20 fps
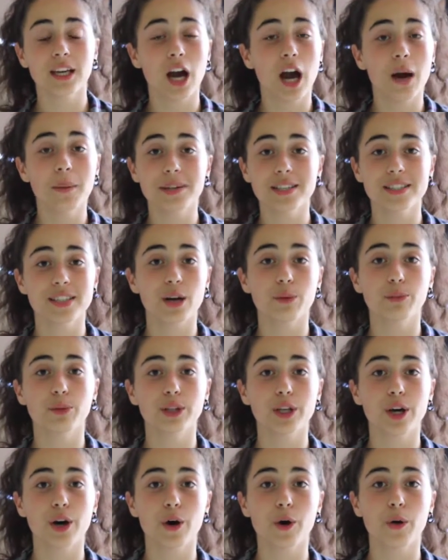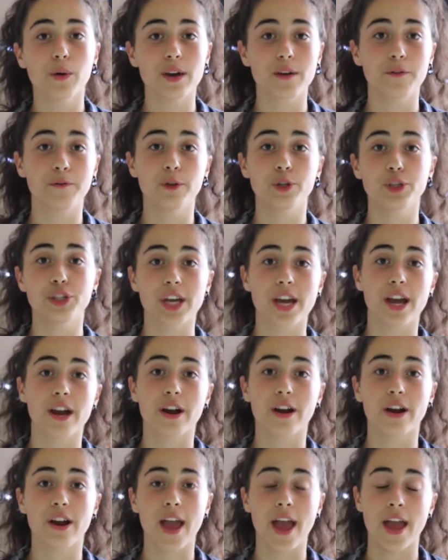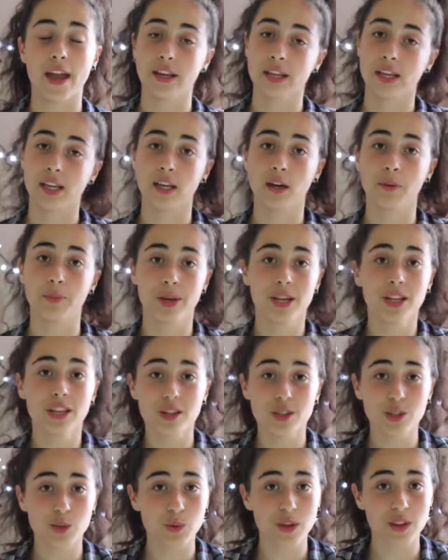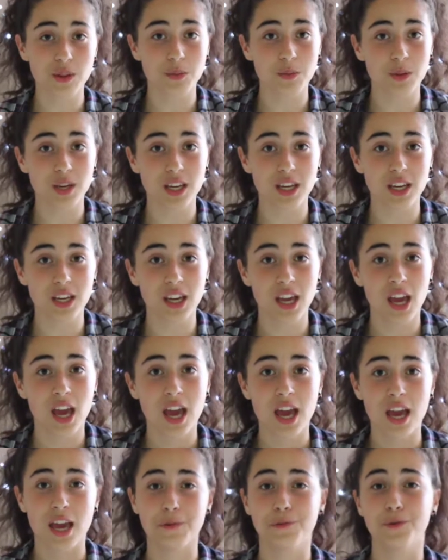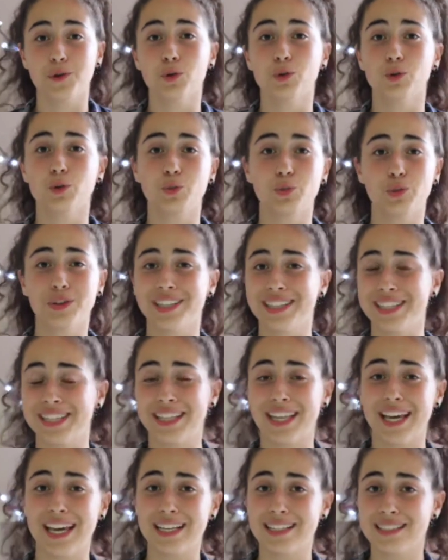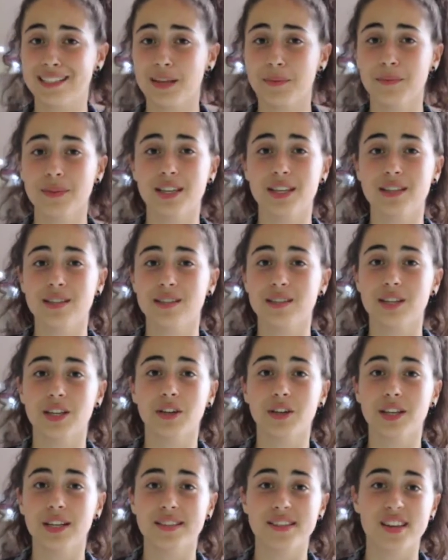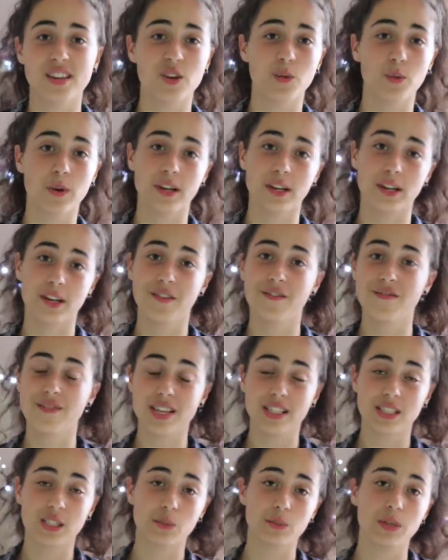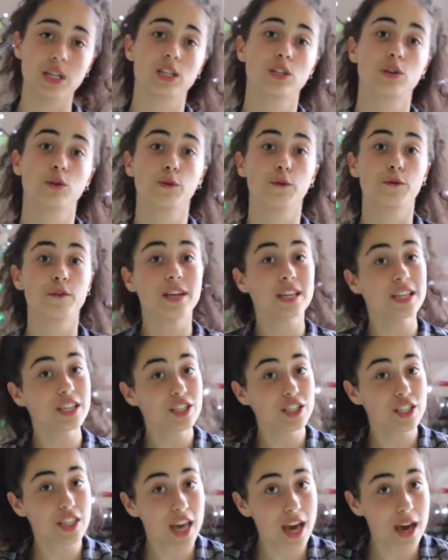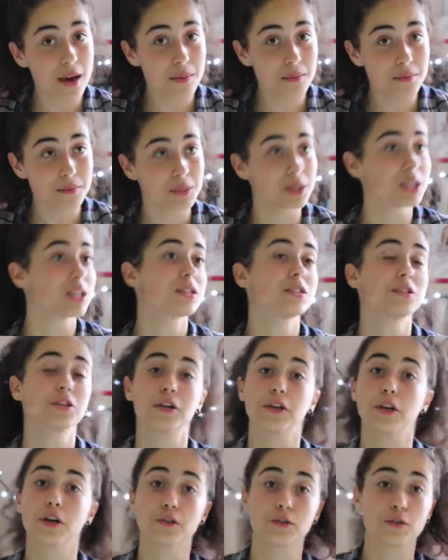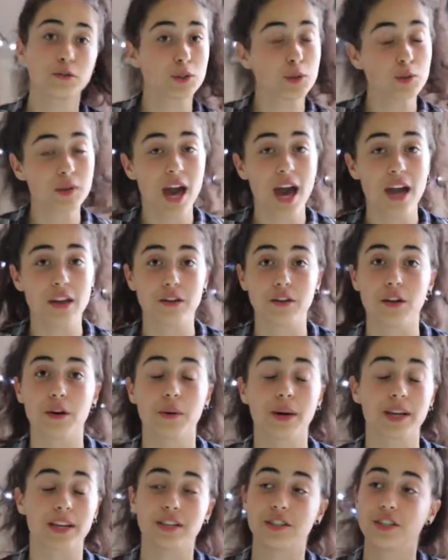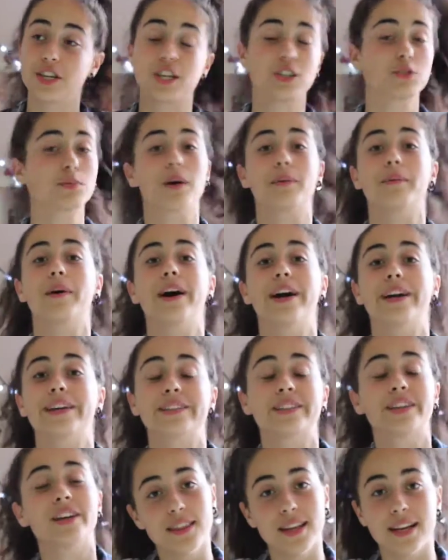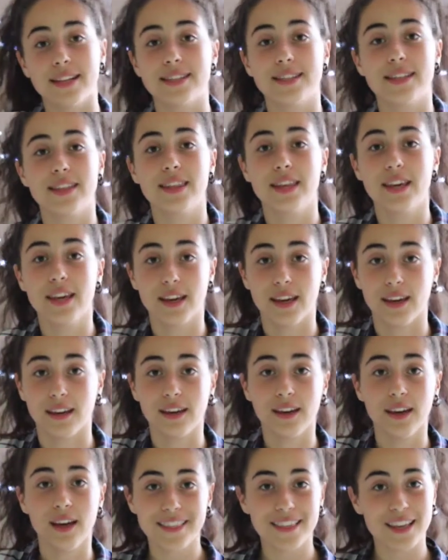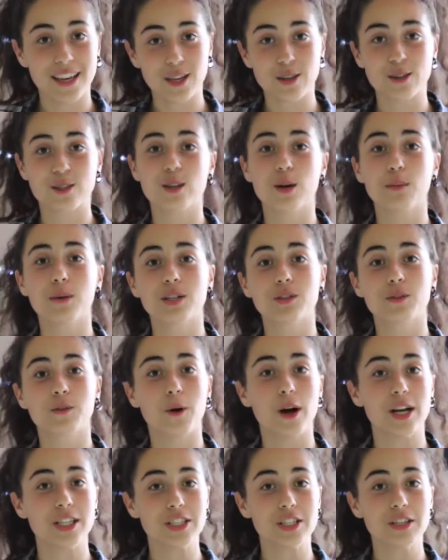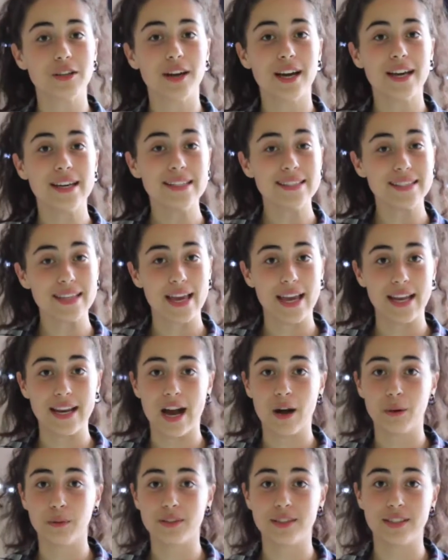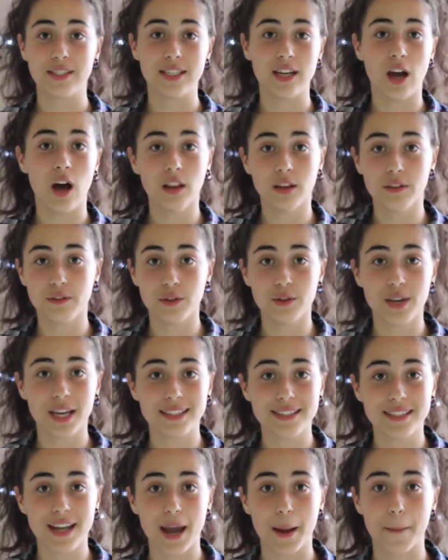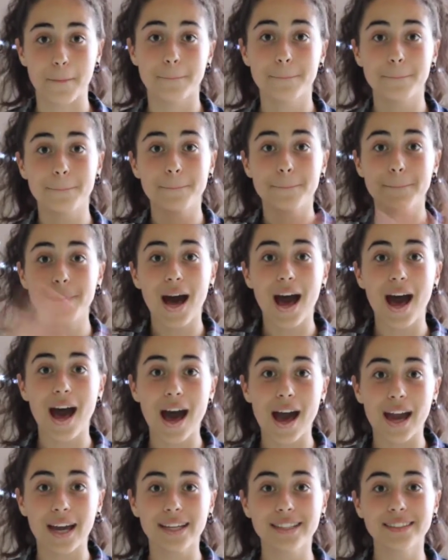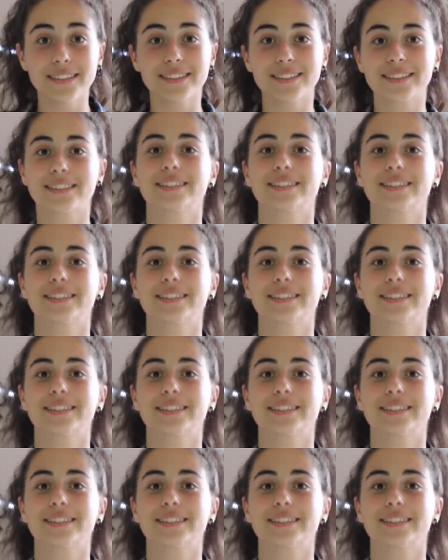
Comment down below if you share any opinions with me, if you really like some of these series and you want to convince me to finish them, because you could also do that, you know, I could change my mind. That's a thing. Thank you so much for watching, guys, and I will see all of you next time. Bye!